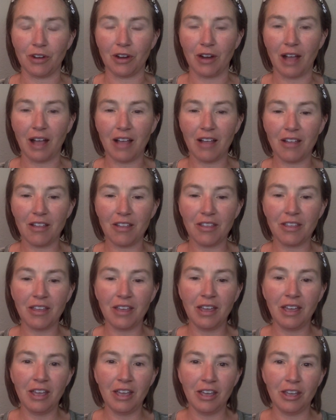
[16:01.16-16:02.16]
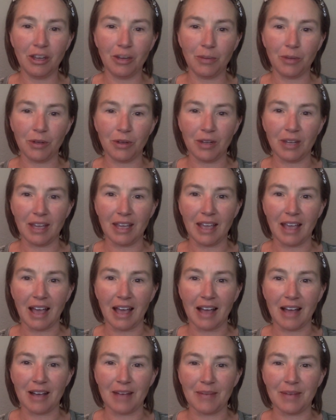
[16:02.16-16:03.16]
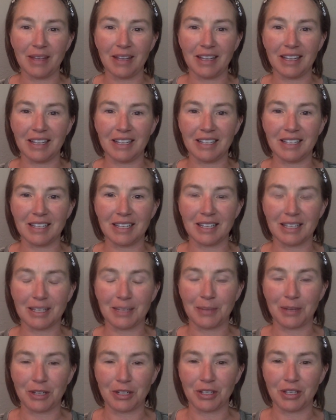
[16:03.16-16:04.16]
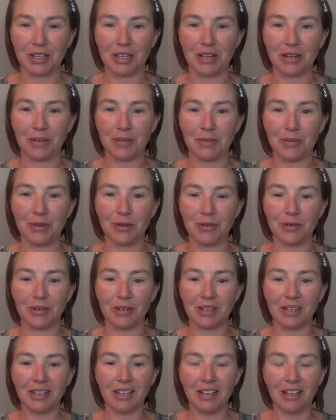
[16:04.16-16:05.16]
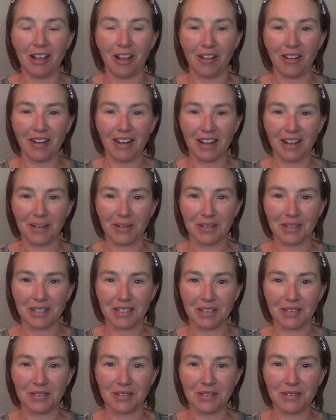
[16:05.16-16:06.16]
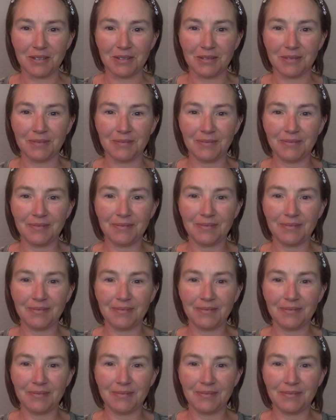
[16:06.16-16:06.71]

your health, your beauty, um, and especially your mood. All right, I will see you soon.